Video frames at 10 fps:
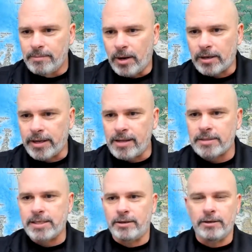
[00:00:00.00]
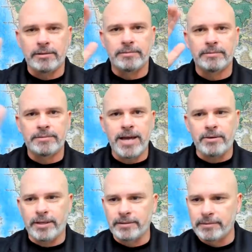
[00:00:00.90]
Mark Alexander,
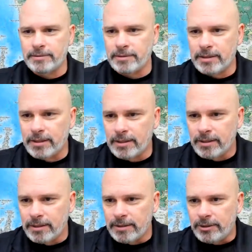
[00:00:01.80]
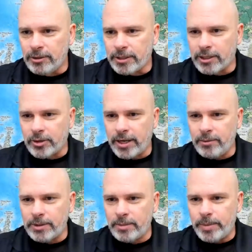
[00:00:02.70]
howdy. You're looking
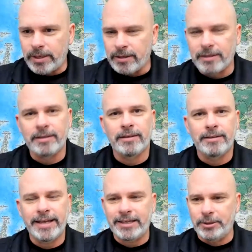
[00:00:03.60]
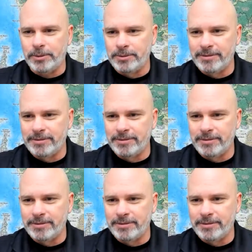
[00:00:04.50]
great with the beard. Thank you.